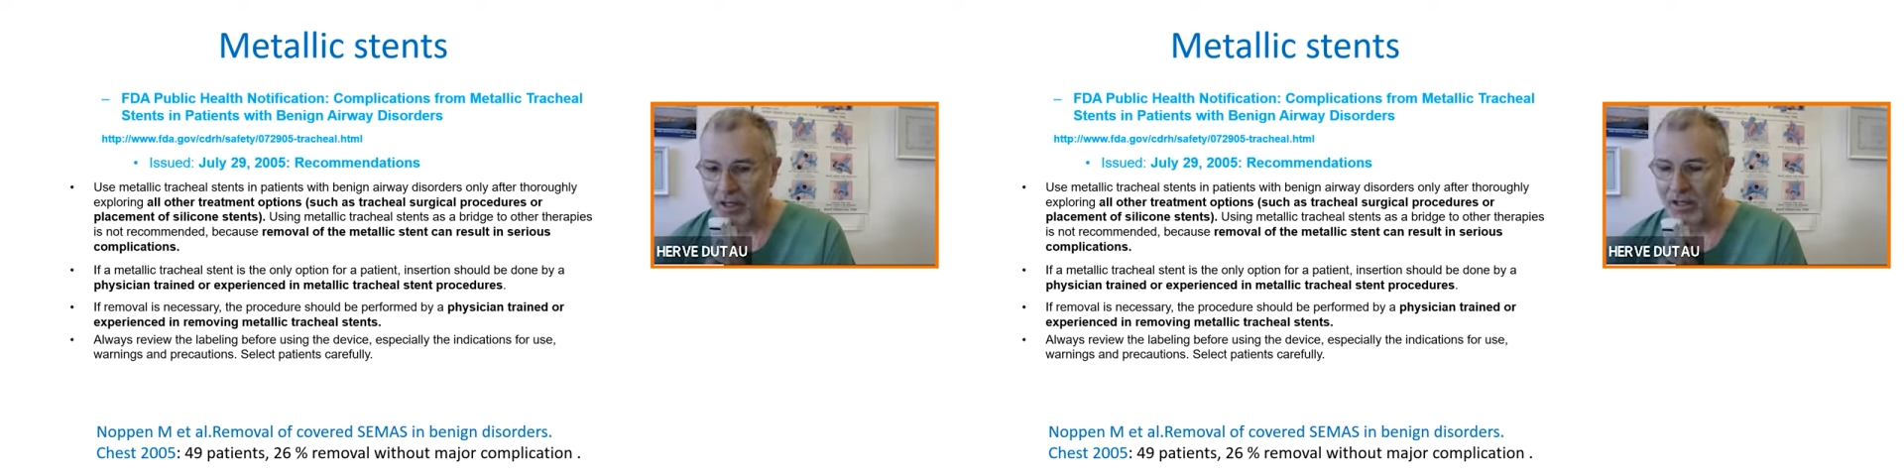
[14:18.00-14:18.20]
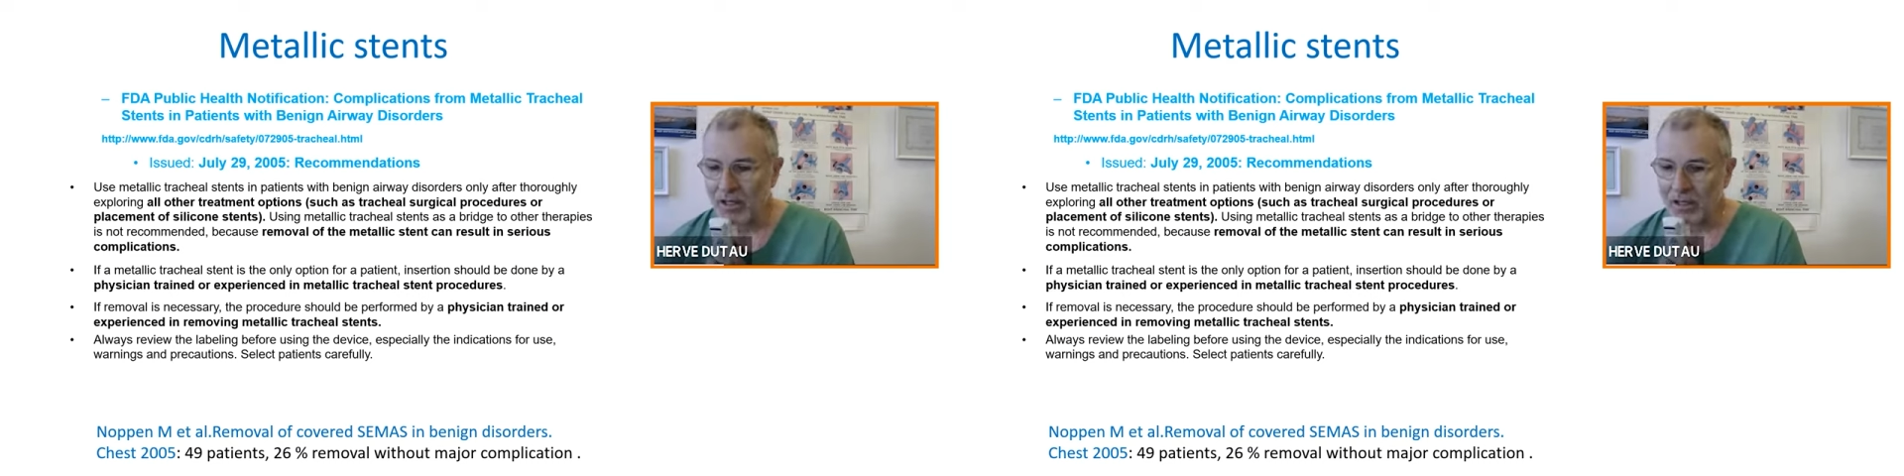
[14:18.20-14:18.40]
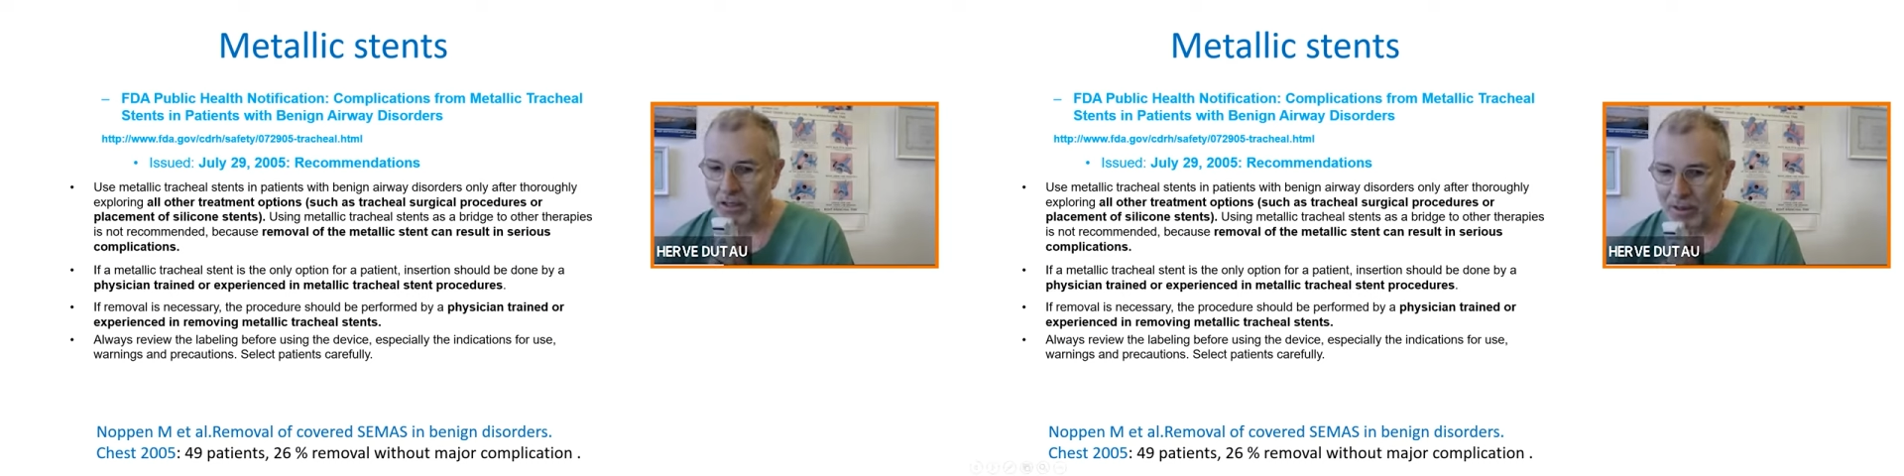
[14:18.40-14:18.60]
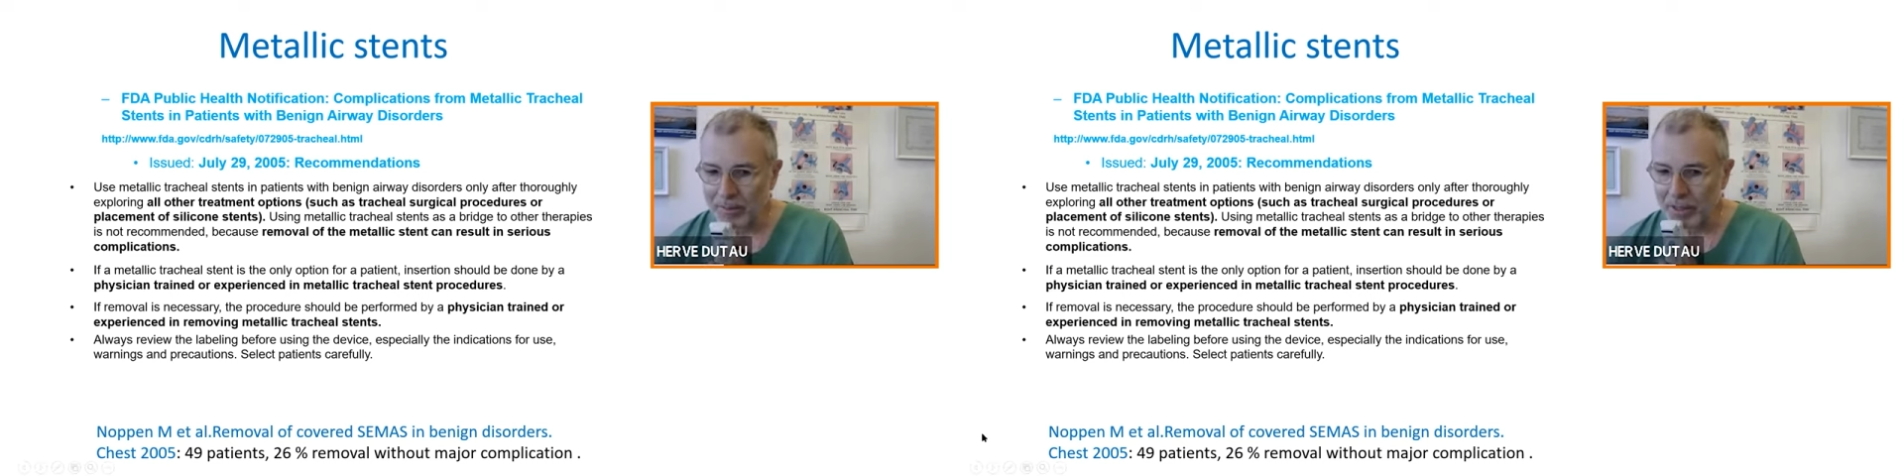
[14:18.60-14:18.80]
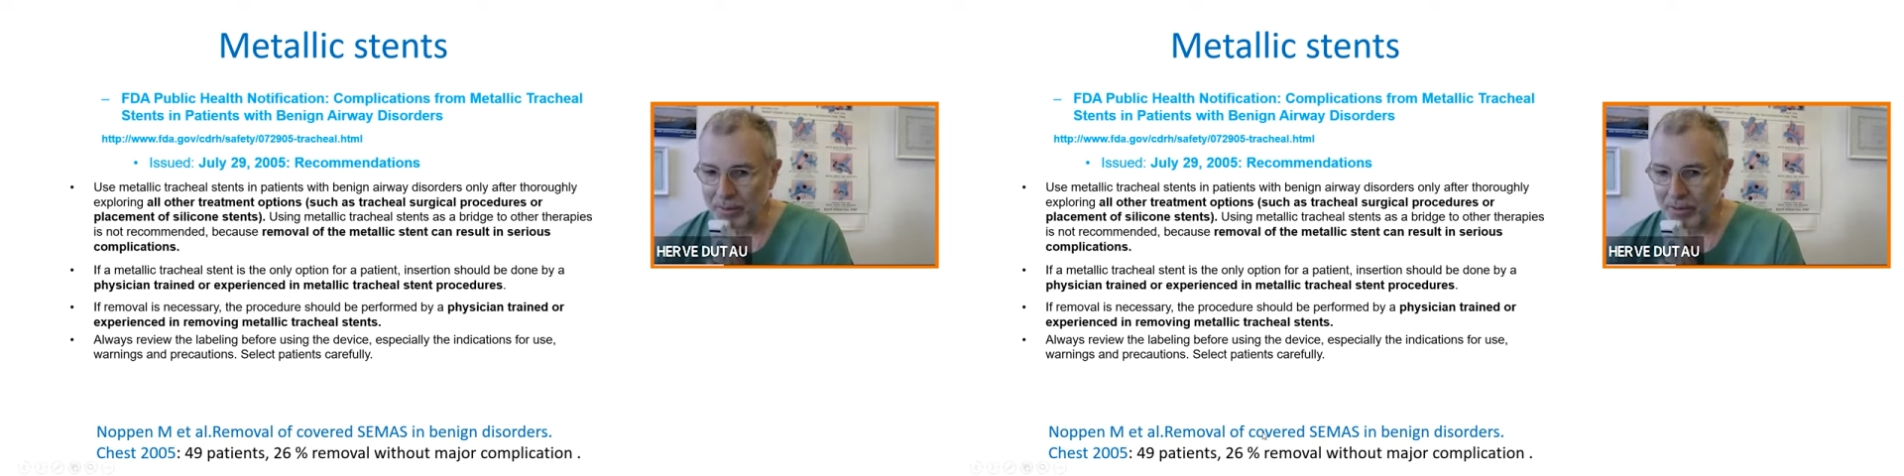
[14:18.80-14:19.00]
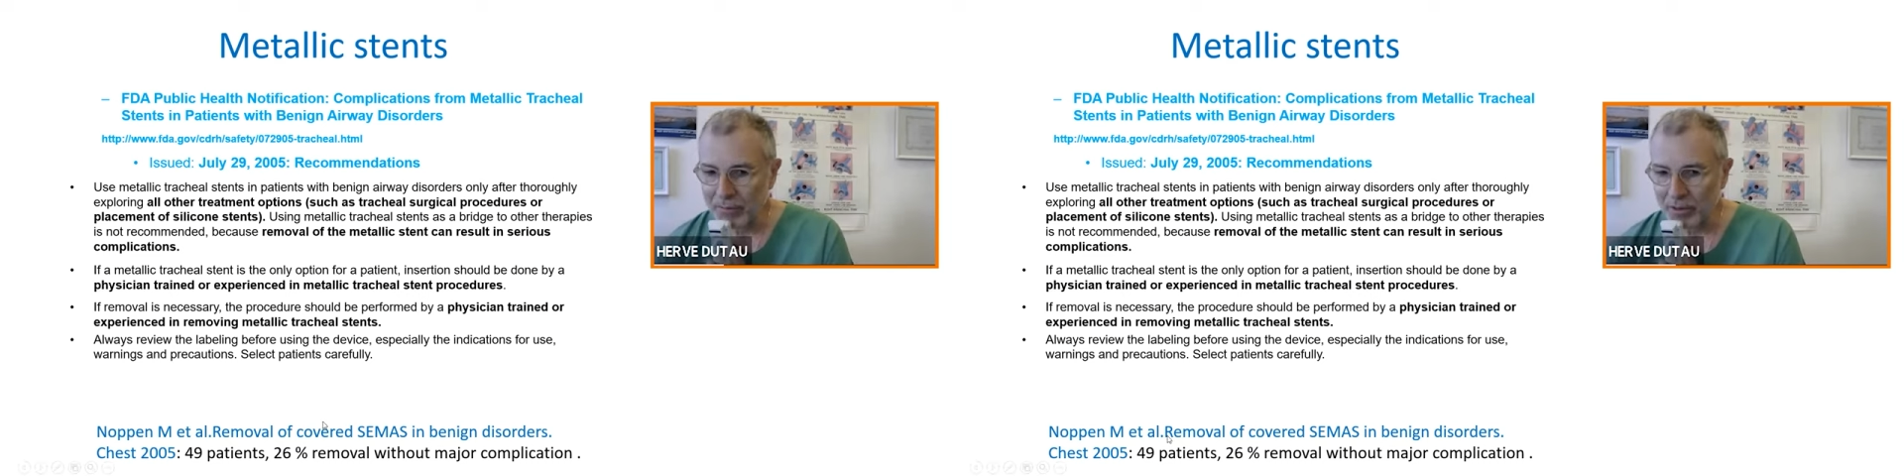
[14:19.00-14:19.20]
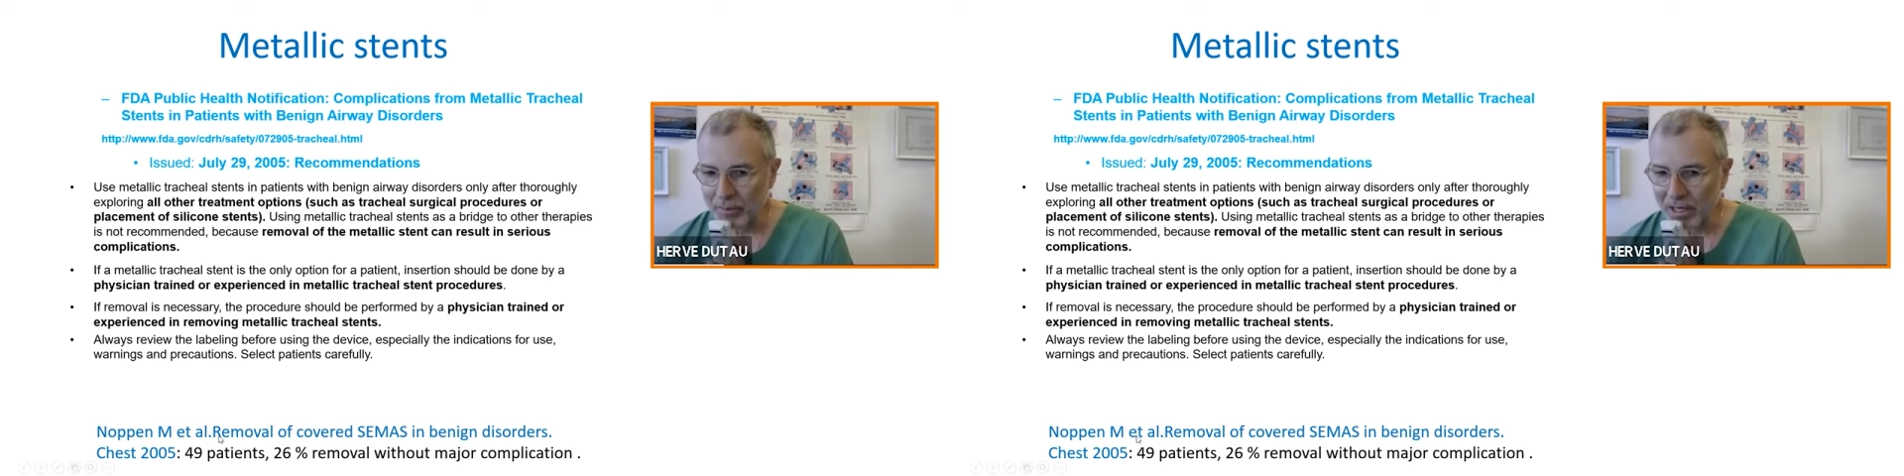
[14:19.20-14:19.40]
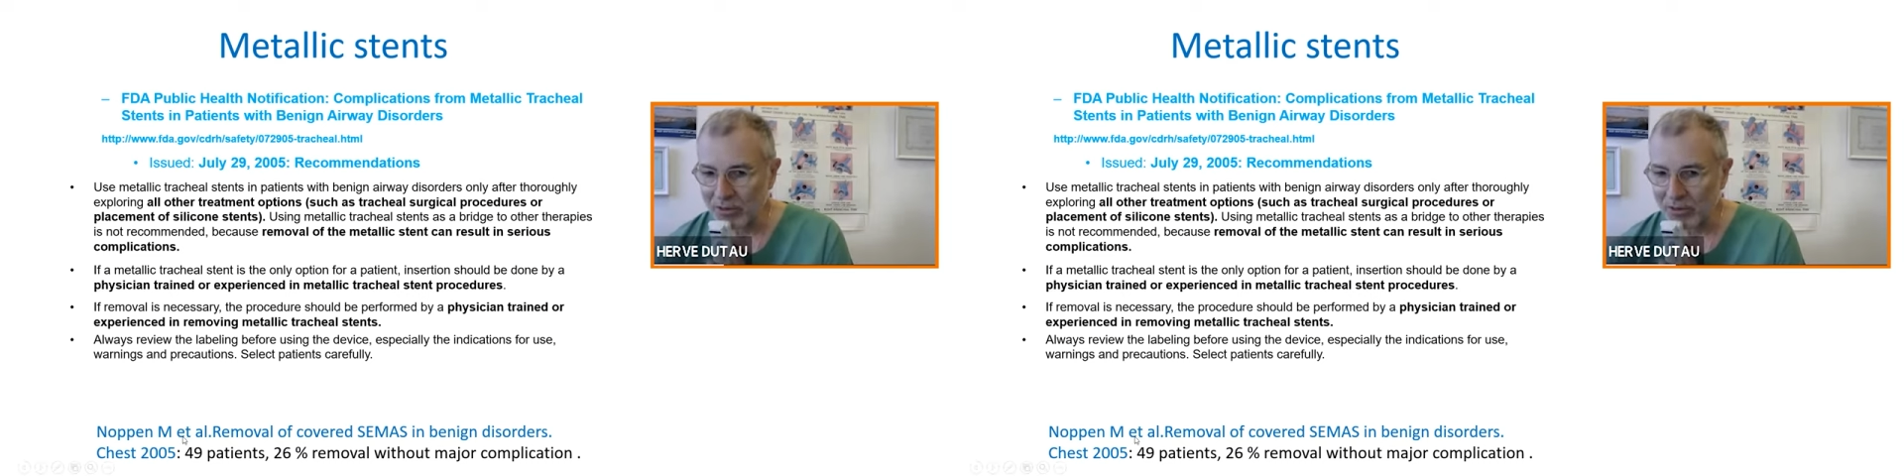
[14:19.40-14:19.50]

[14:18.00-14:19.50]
A paper from Marc